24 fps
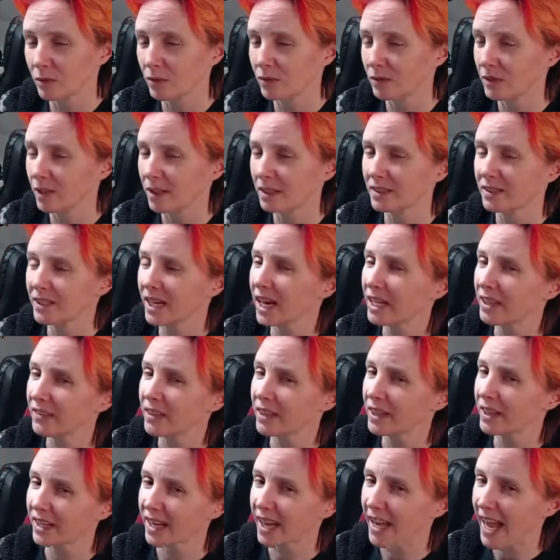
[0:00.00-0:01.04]
It's not
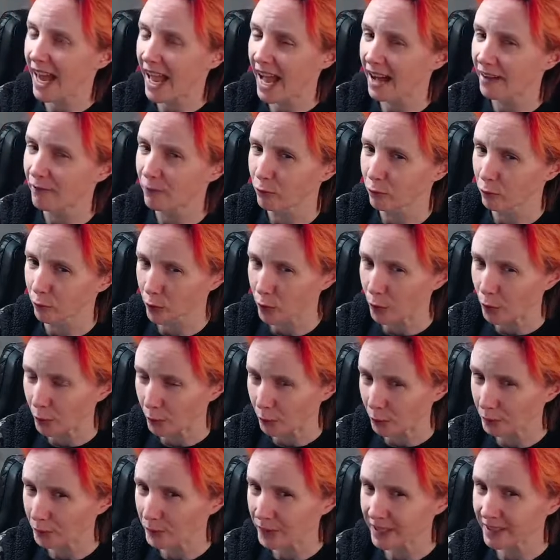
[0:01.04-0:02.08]
even that I have
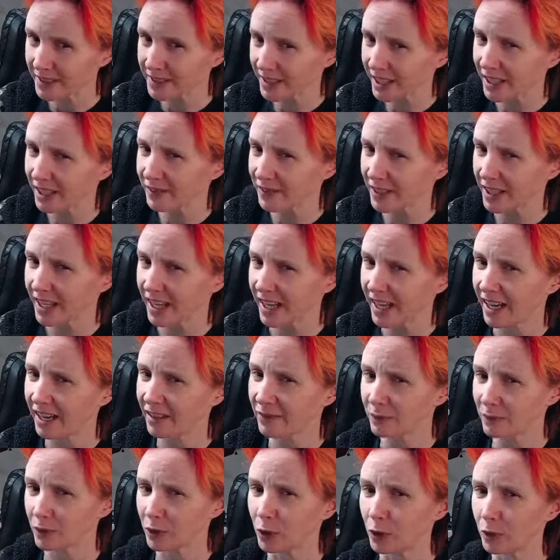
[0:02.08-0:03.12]
room. It's not even that I
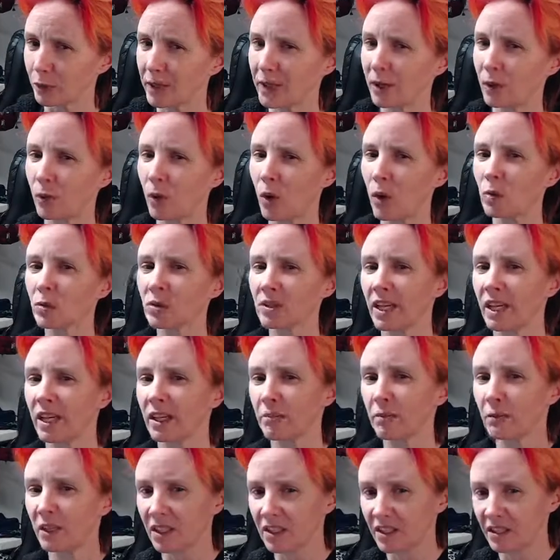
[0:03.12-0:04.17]
have room. It won't
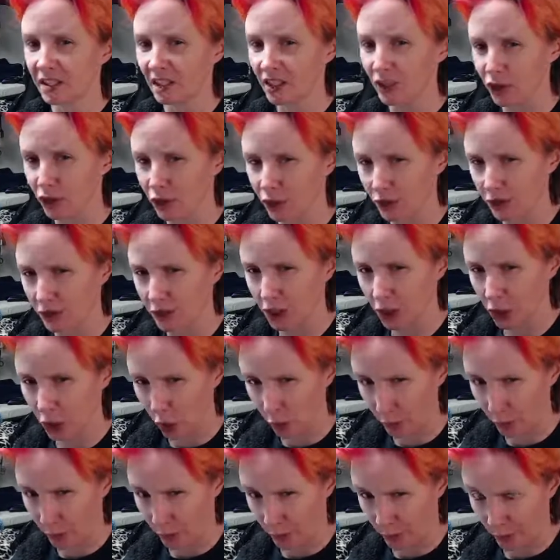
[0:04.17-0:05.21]
take me 6 years to
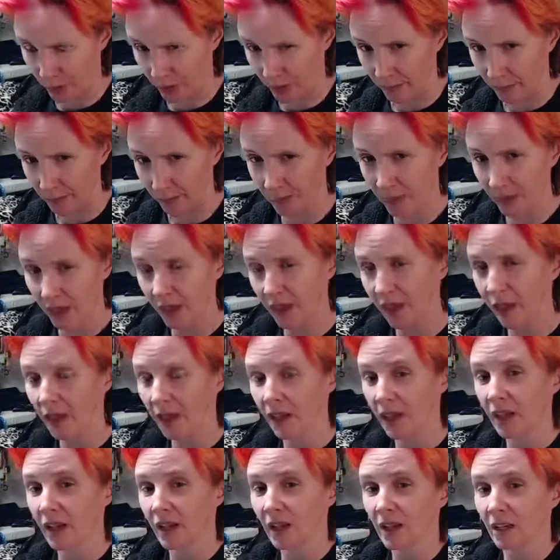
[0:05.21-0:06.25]
go through them.
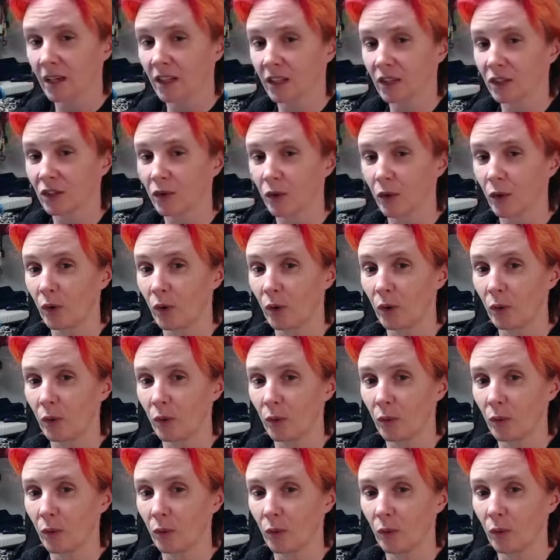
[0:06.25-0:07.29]

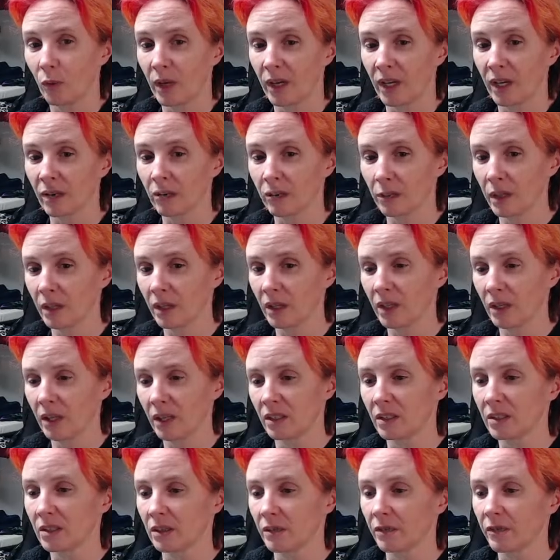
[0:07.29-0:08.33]
So when I
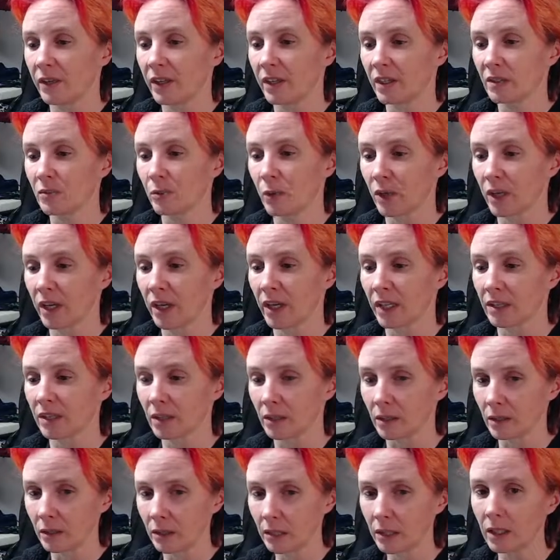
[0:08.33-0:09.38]
realized that Facebook had
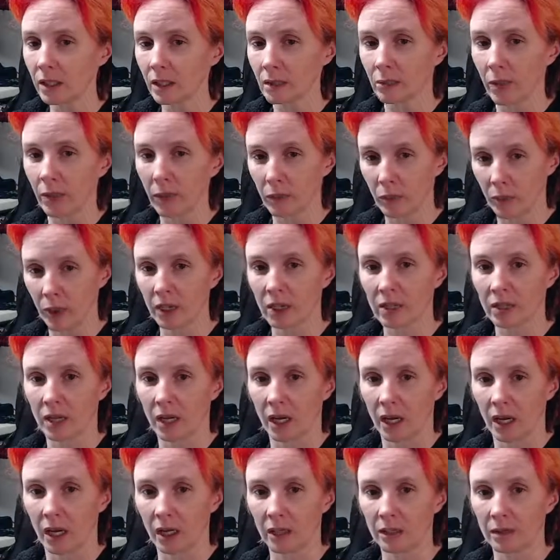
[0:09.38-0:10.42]
deleted my price
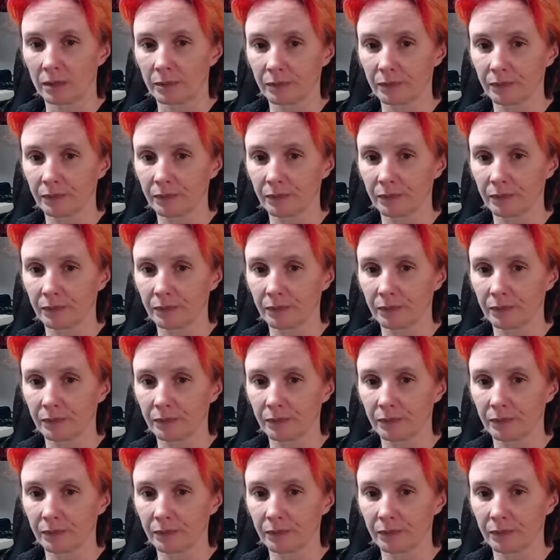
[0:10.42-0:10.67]
guide,